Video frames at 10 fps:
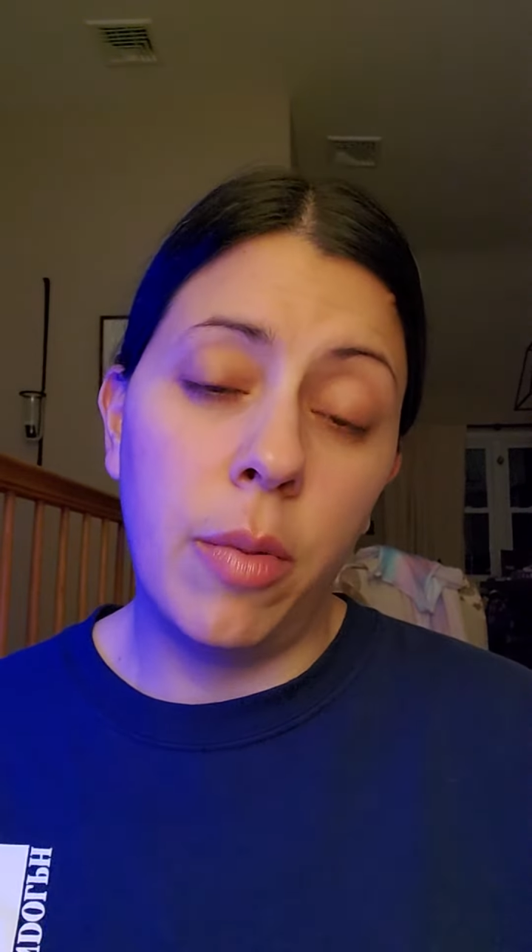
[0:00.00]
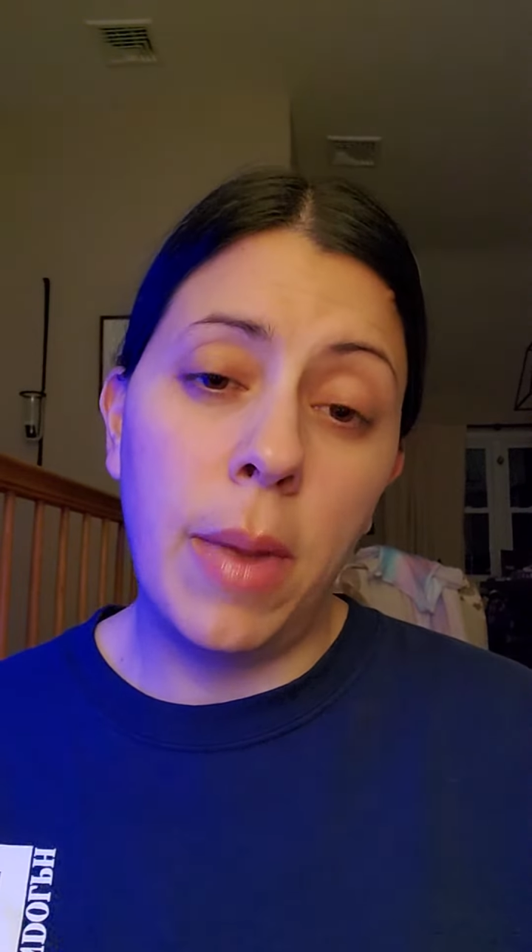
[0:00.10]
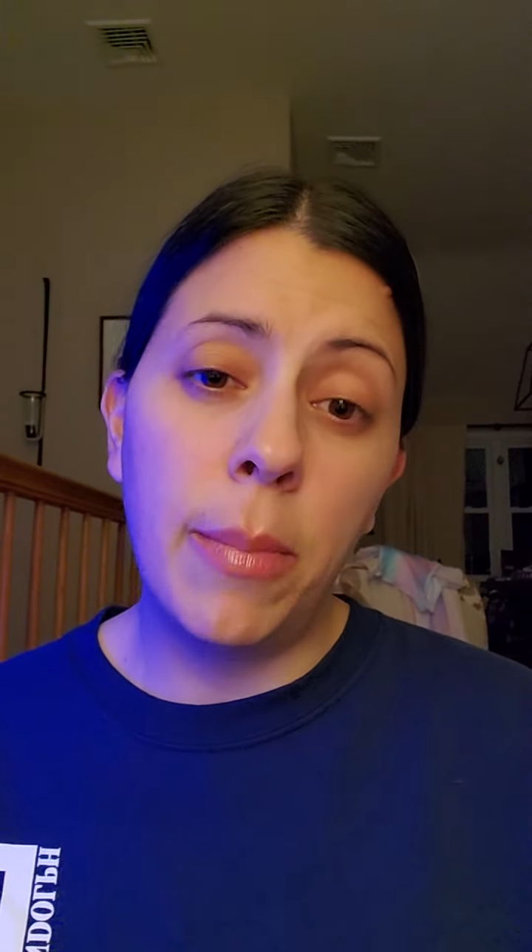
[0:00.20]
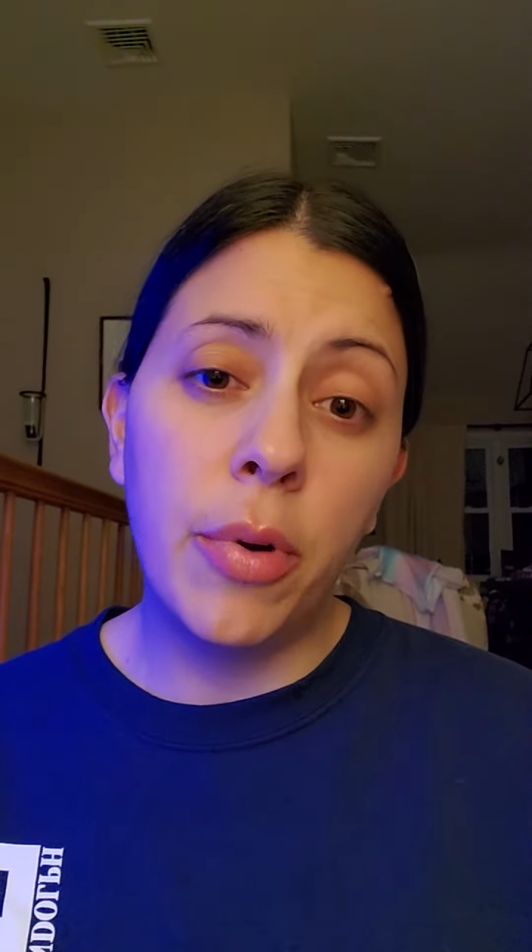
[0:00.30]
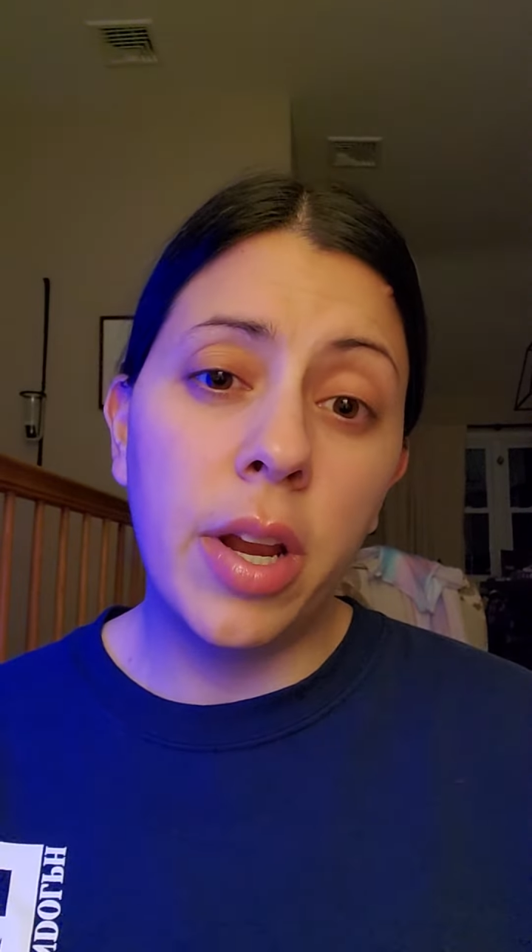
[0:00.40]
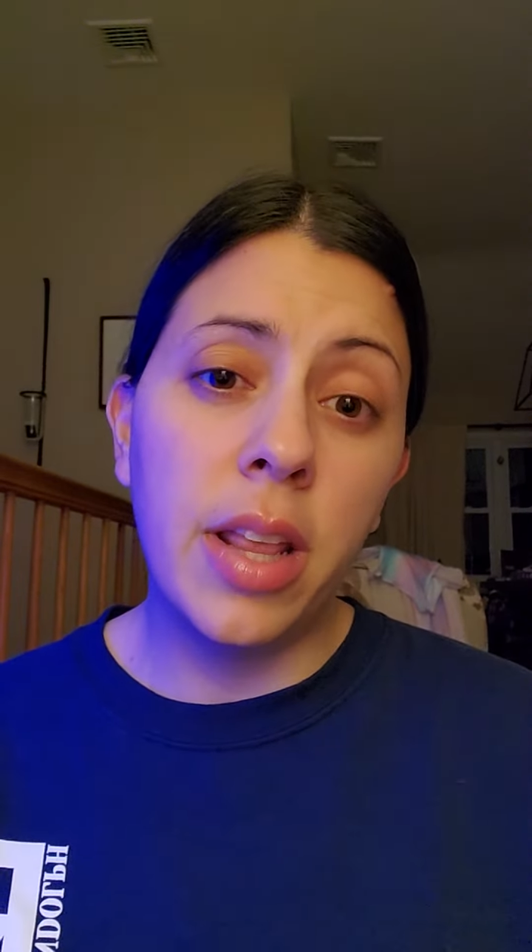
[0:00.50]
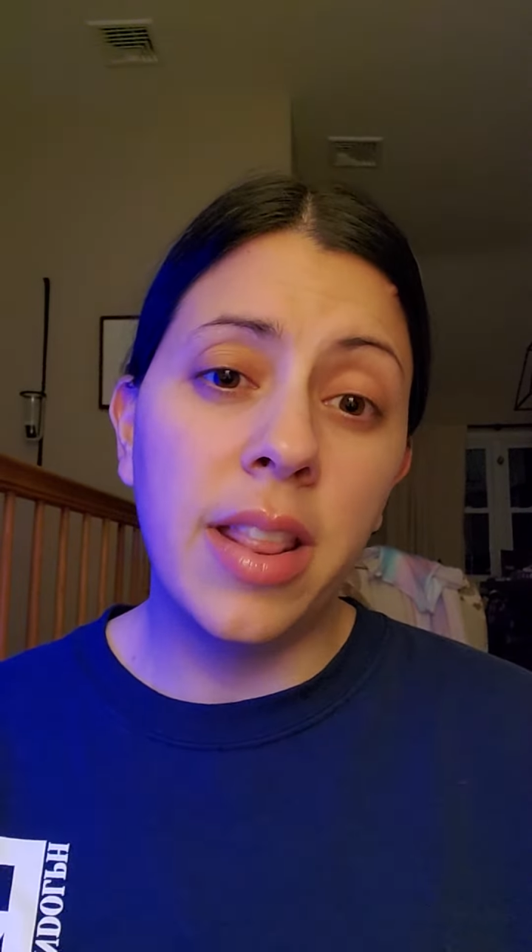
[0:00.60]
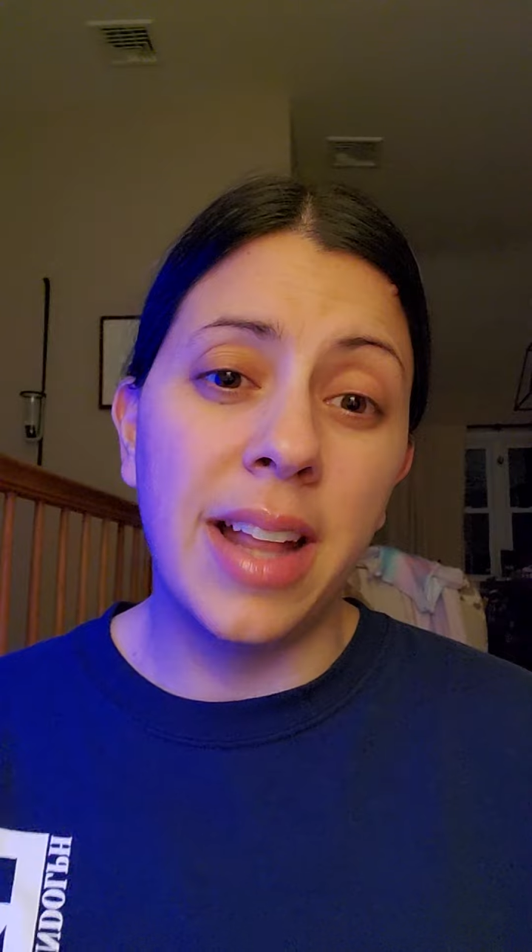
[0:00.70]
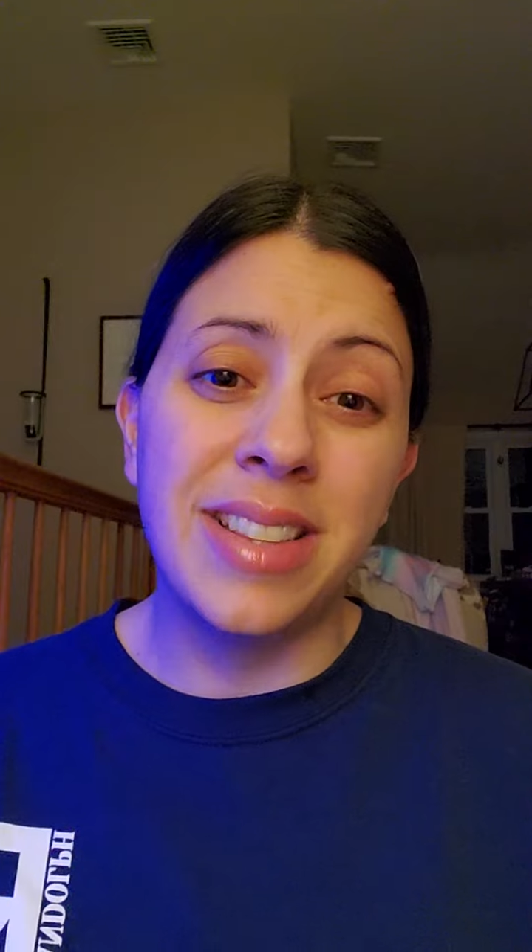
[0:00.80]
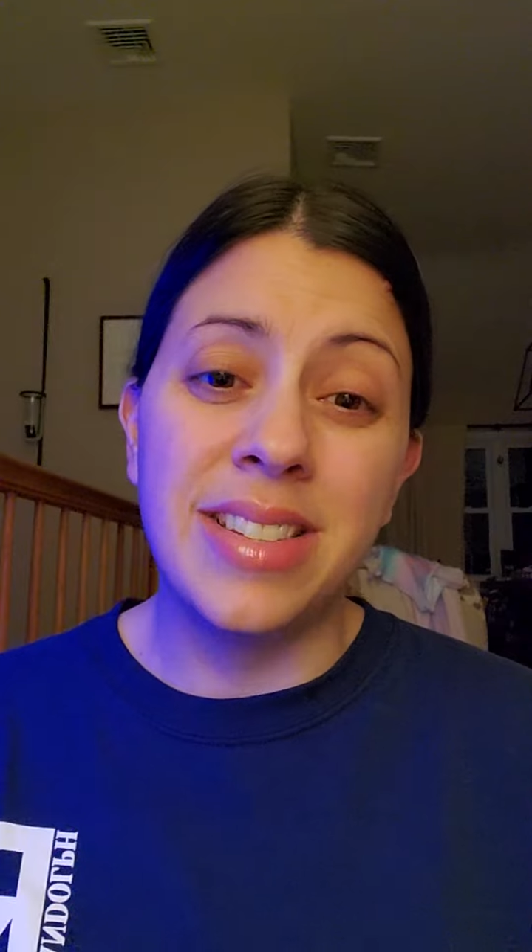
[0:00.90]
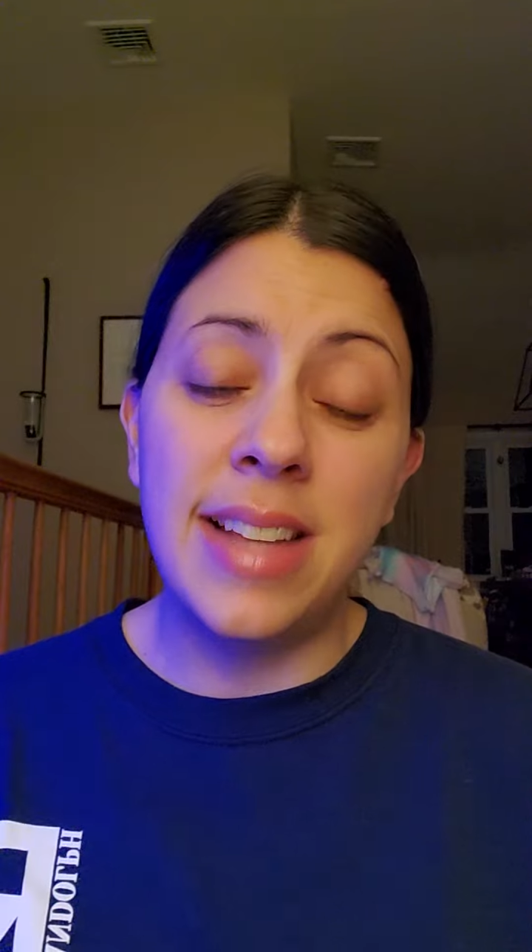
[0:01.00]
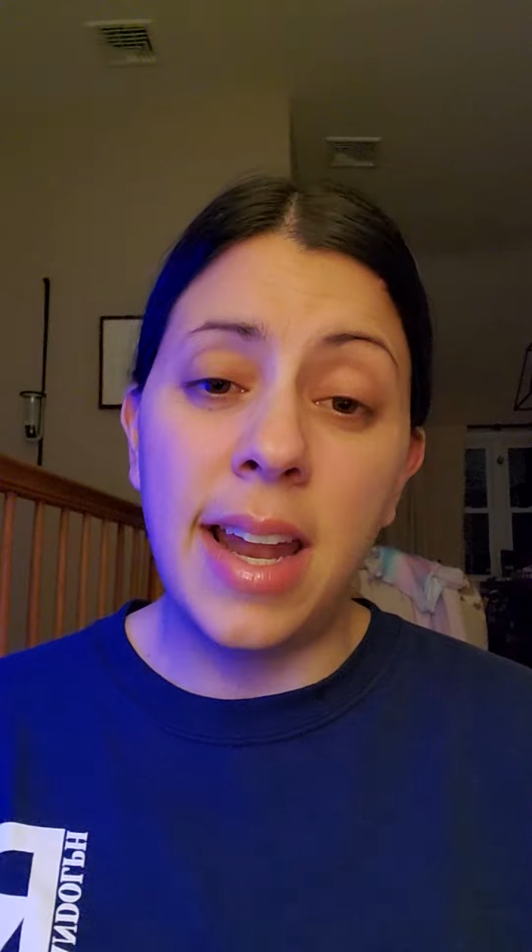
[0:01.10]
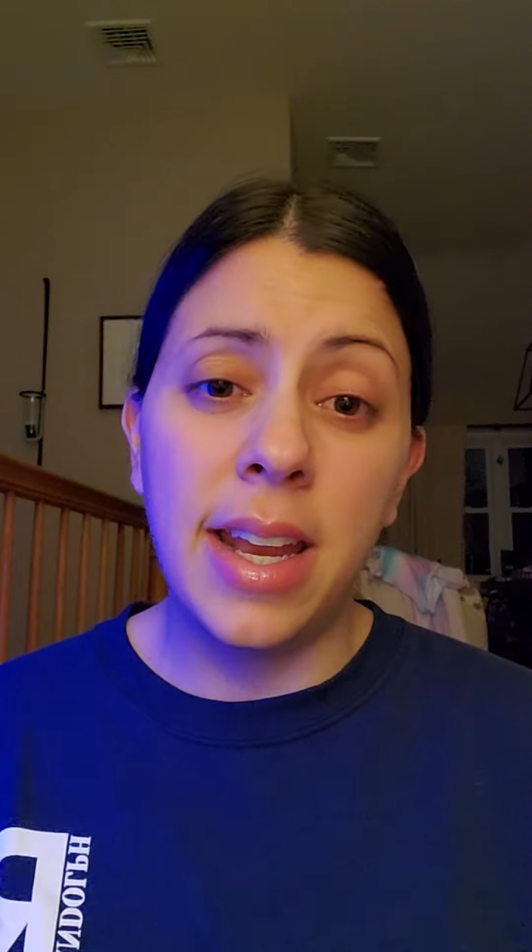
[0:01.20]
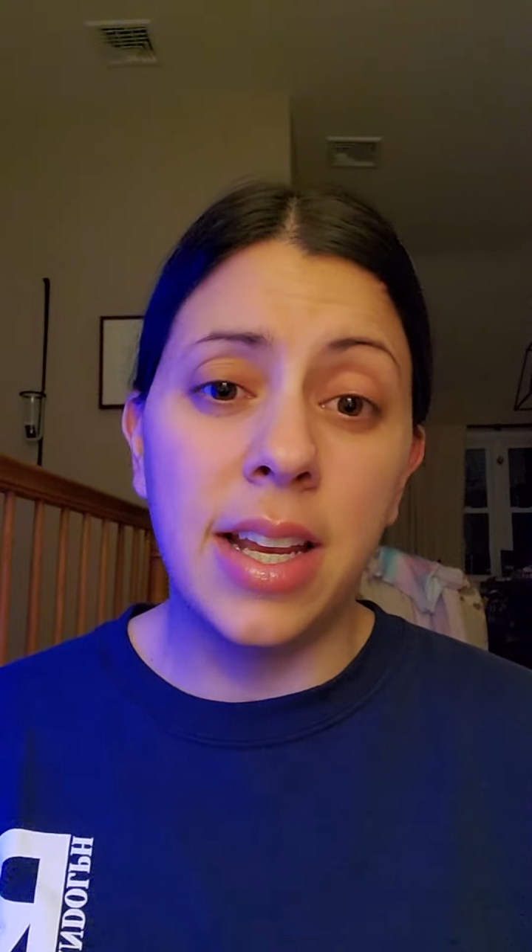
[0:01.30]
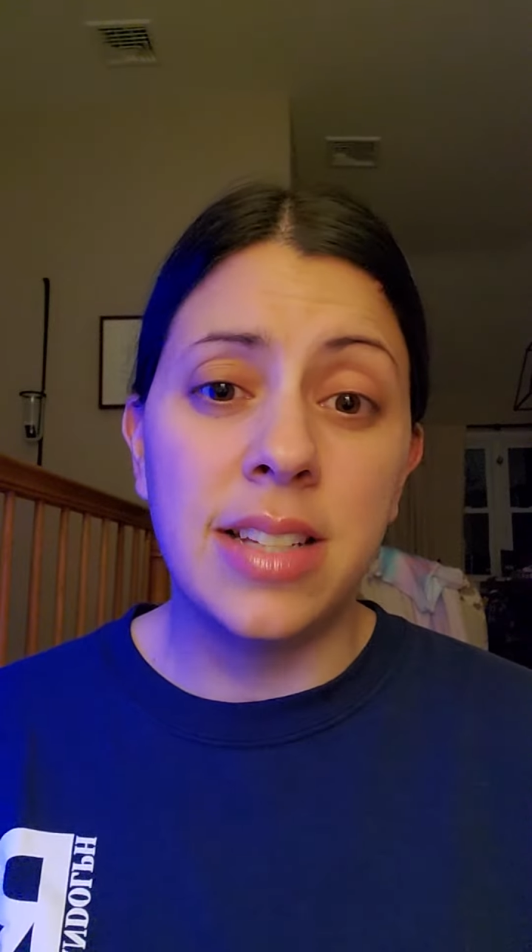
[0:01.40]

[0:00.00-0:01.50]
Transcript: remembering that the setting